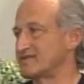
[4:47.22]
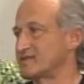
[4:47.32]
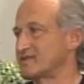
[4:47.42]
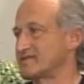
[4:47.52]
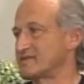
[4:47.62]

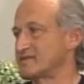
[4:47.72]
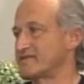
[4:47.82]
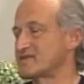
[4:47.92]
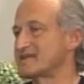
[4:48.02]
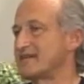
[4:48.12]
For for, ah.
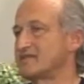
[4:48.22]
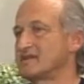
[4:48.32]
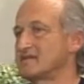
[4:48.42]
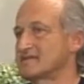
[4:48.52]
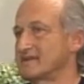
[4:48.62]
for seven
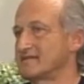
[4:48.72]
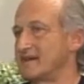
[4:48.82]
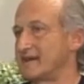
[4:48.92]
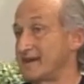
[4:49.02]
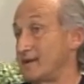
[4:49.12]
years, I,
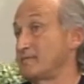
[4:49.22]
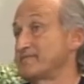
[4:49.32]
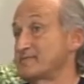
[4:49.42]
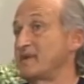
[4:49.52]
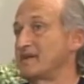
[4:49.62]
I
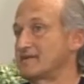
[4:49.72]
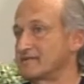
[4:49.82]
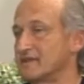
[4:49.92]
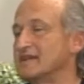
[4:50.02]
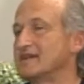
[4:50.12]
helped
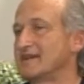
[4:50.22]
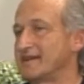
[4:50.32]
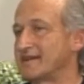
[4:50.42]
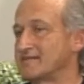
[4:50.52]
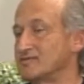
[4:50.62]
Speyer
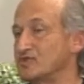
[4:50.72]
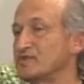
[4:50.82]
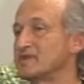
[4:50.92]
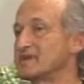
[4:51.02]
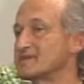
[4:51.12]

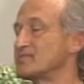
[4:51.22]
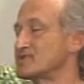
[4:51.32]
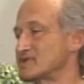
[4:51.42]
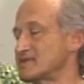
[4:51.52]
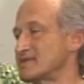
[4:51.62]
do the
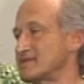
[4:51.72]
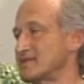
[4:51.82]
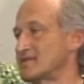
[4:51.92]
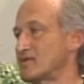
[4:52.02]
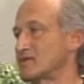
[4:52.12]
exhibitions at
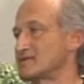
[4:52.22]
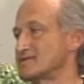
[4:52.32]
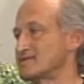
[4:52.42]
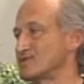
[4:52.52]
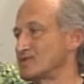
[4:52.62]
the Art
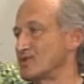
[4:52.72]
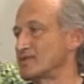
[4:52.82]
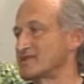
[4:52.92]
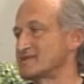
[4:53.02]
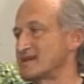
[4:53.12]
Institute, all
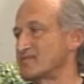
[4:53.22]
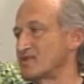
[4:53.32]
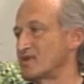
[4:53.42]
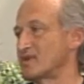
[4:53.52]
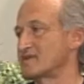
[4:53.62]
the
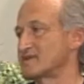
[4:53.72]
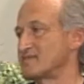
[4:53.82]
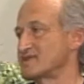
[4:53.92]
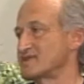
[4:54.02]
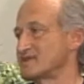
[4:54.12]
contemporary art oh,
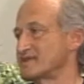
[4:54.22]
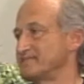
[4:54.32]
exhibitions. You did.